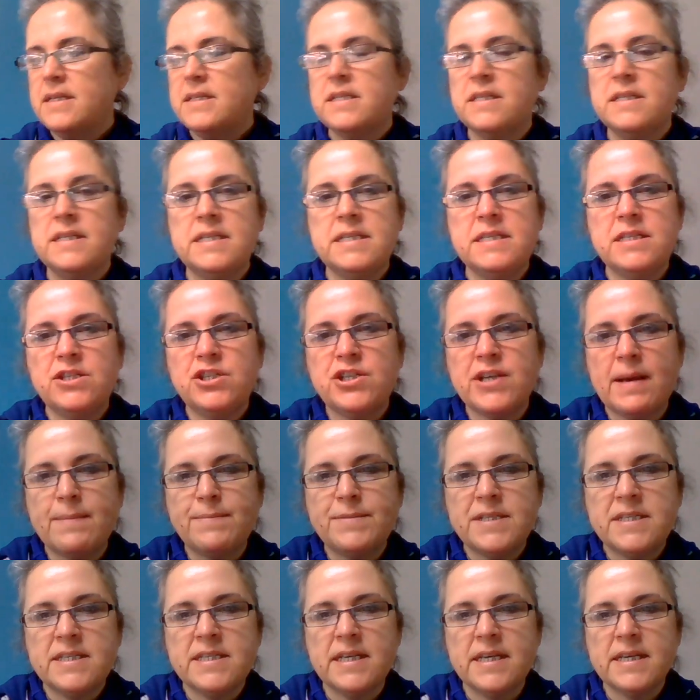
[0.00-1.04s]
So this is
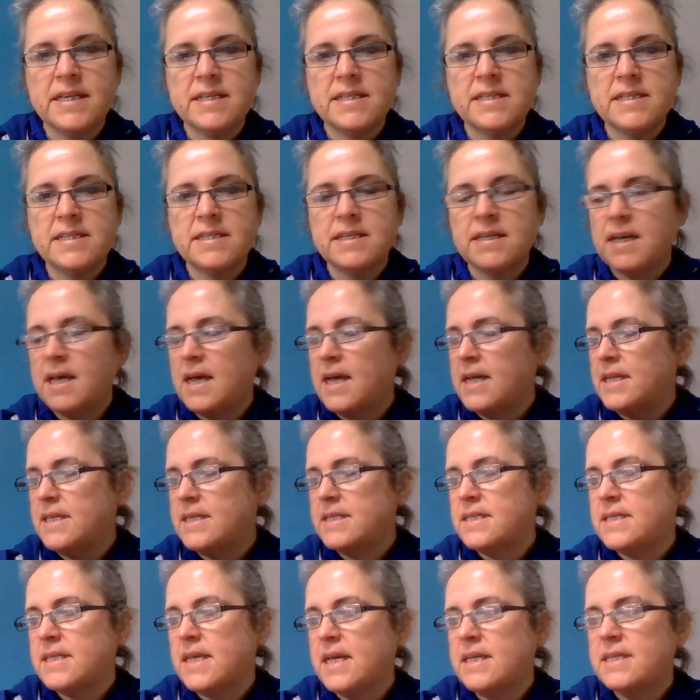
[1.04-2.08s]
chapter six and
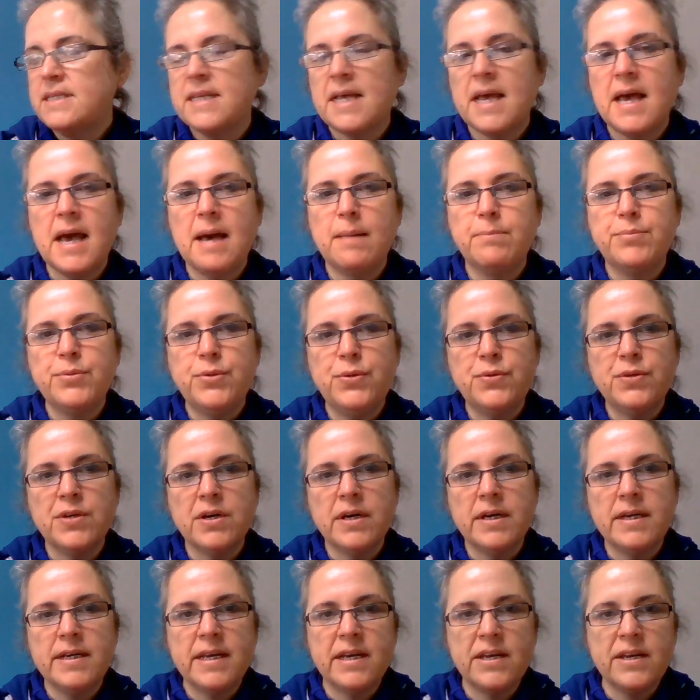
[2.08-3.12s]
it says Abunai.